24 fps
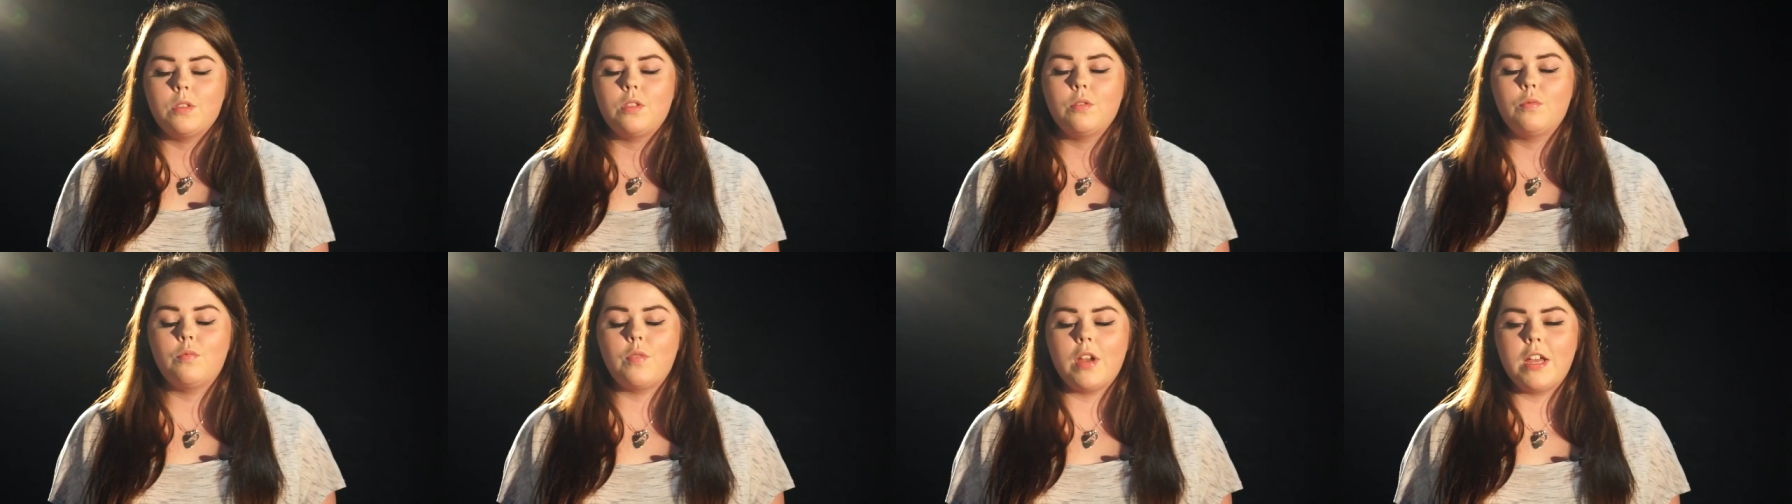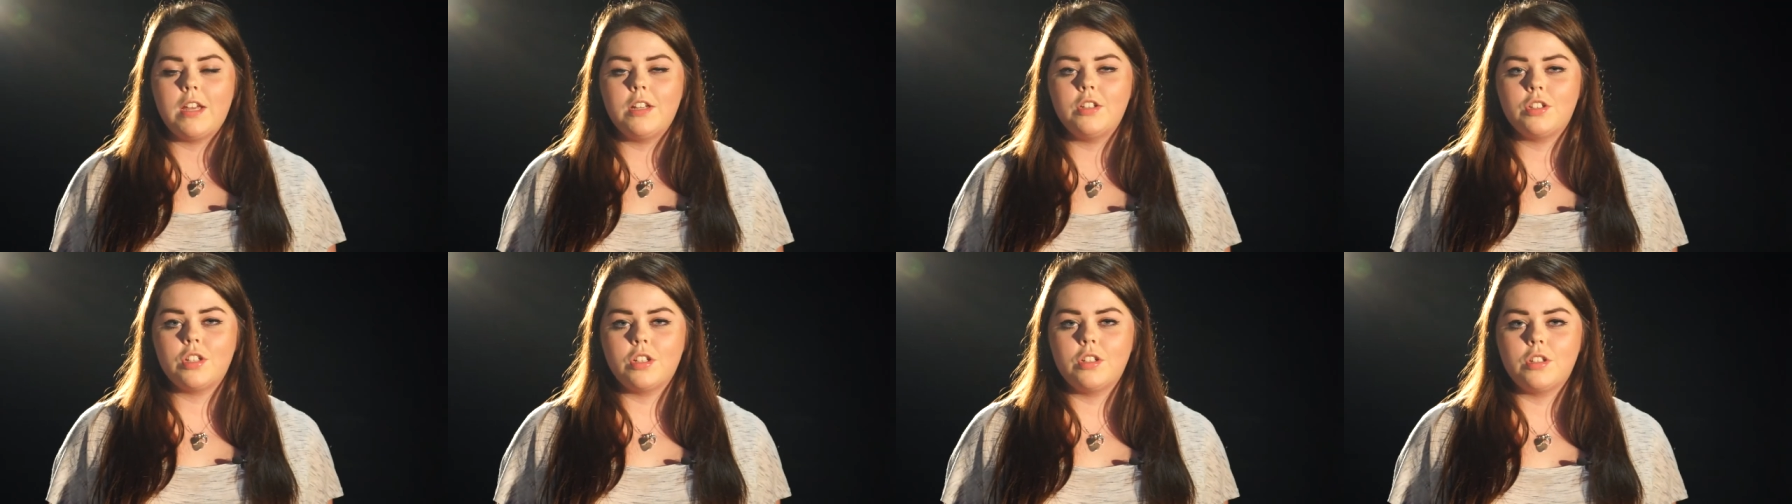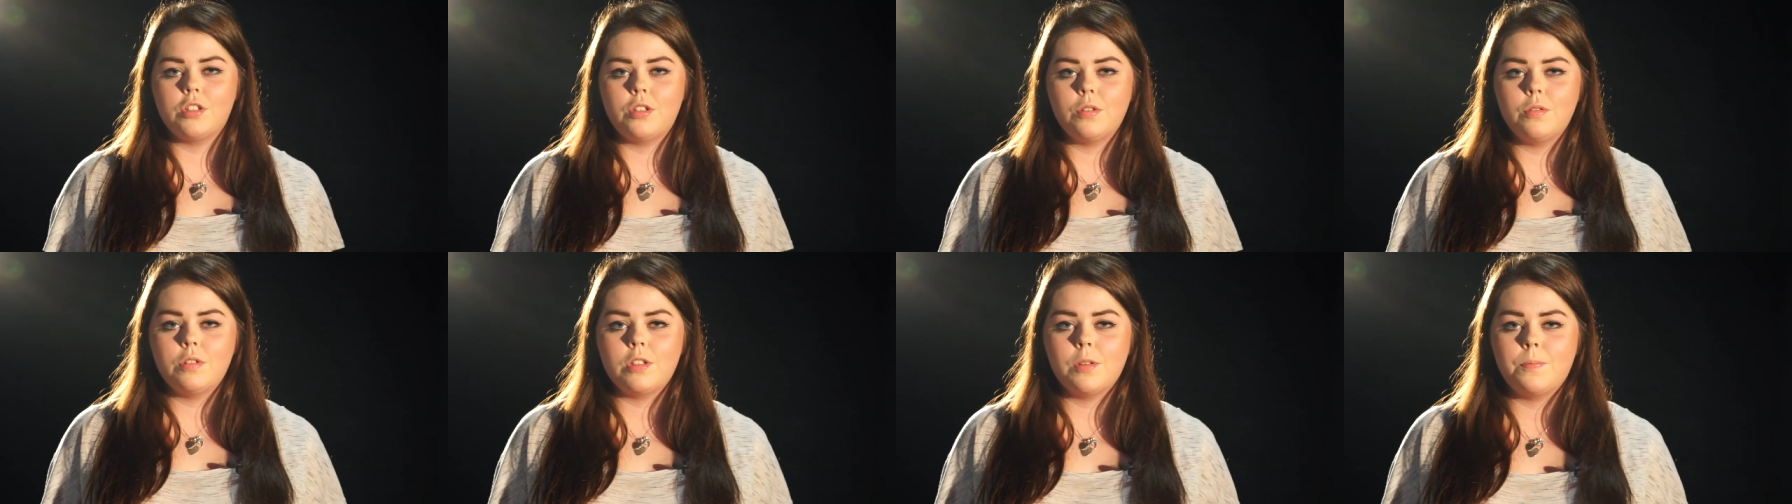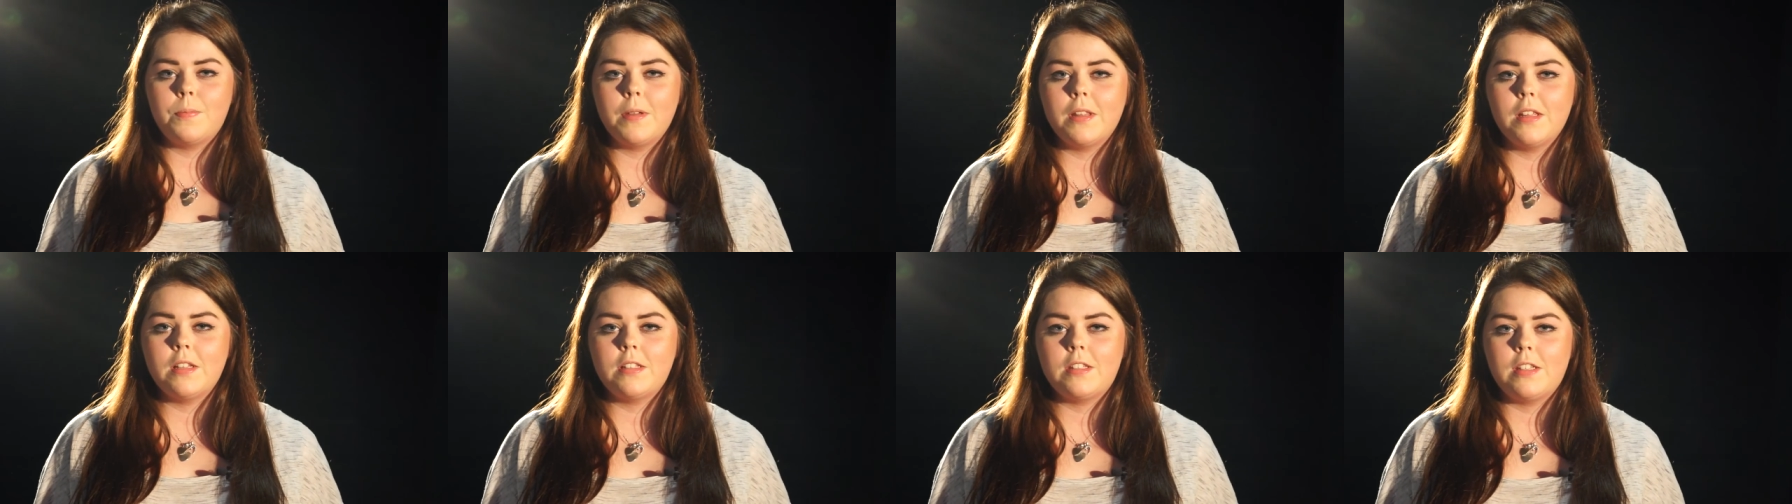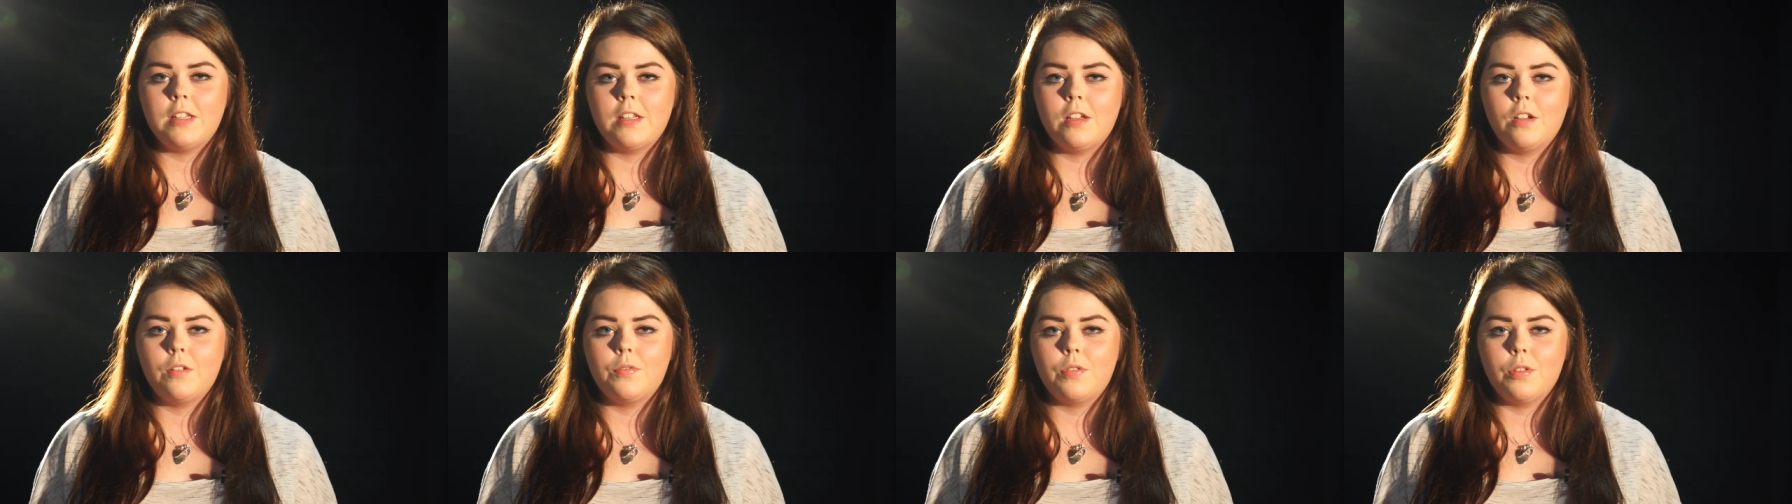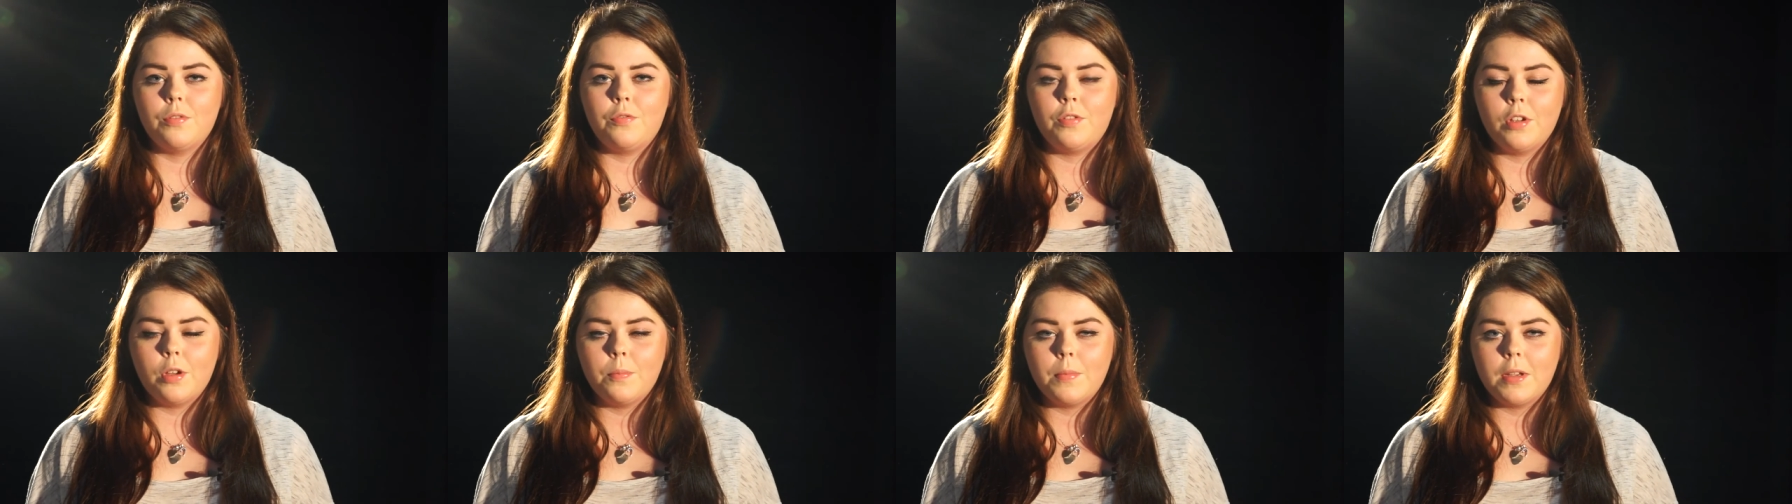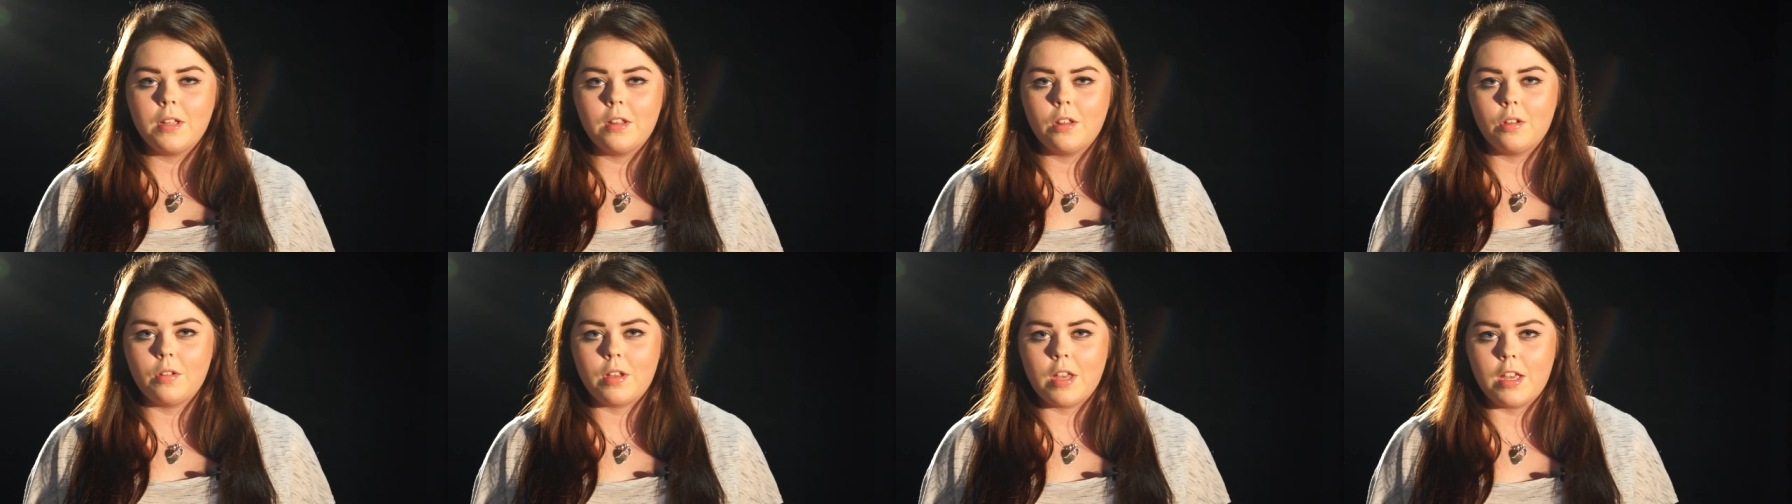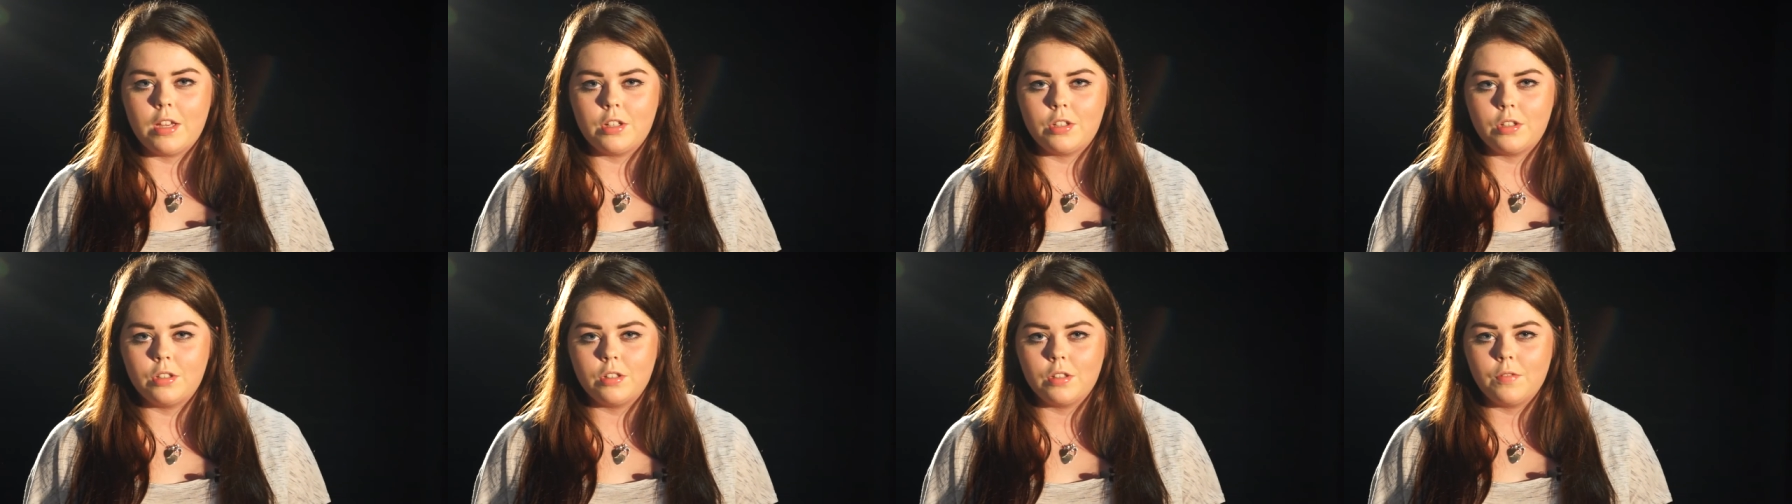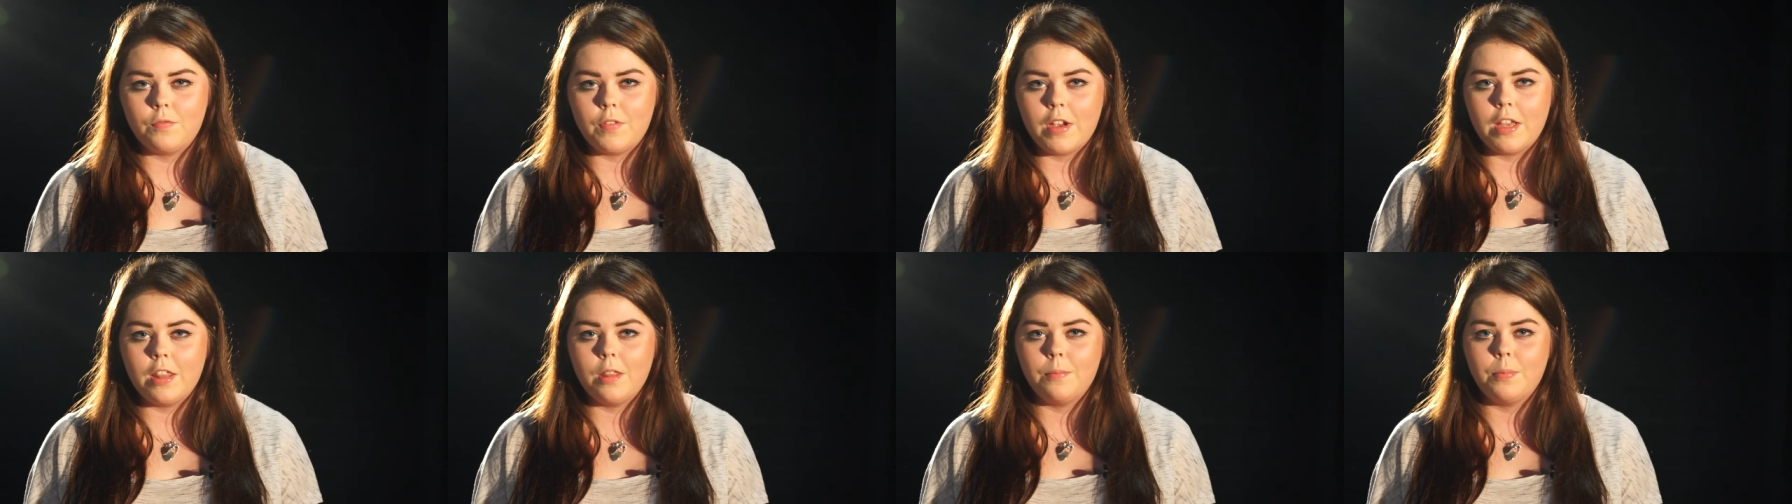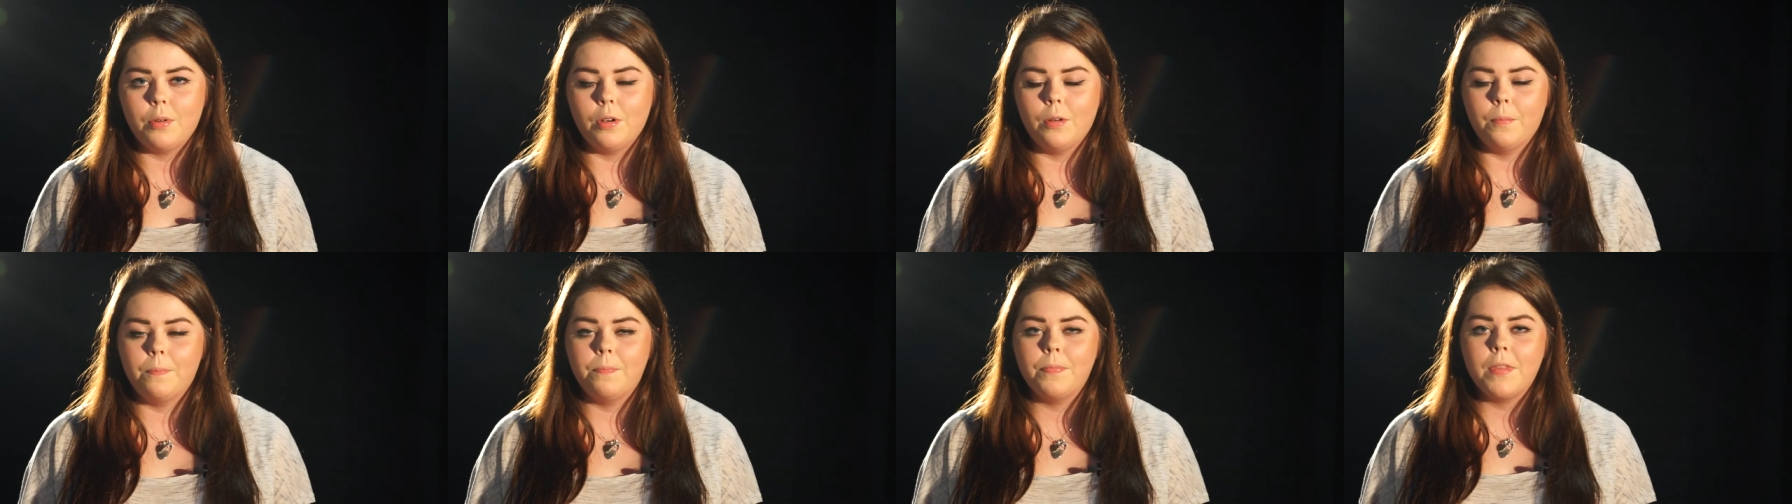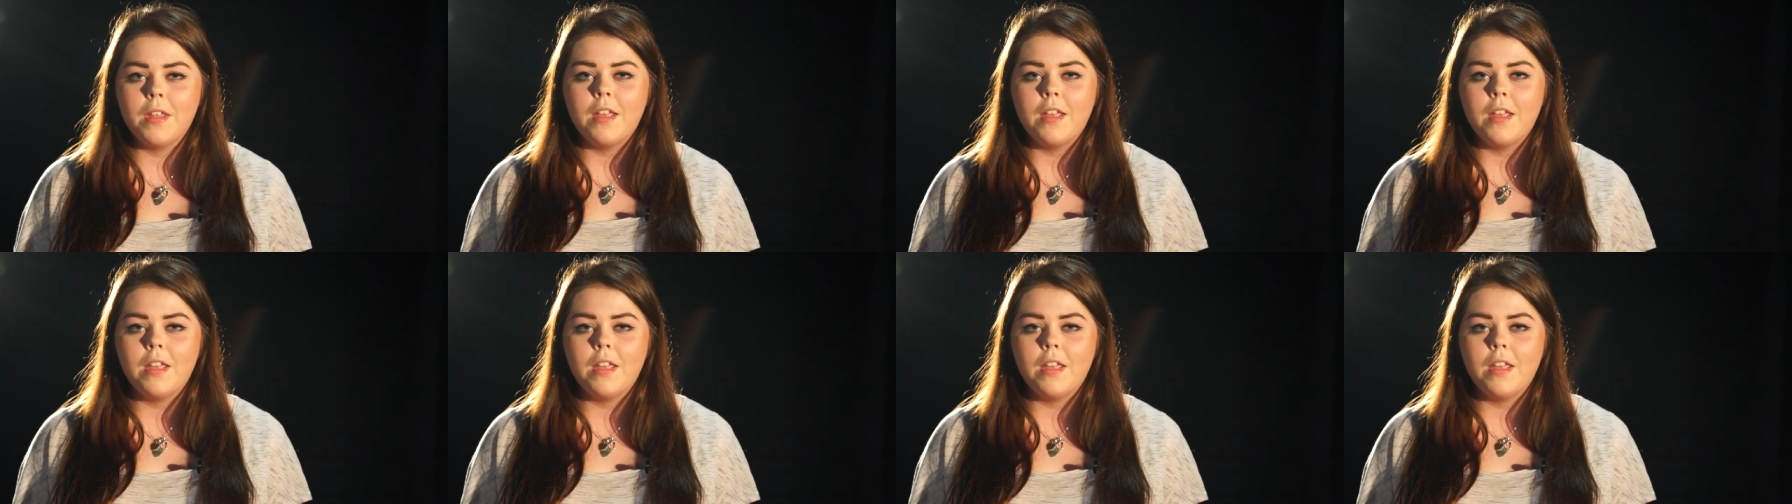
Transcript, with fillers: the range and suitability of the filming locations available.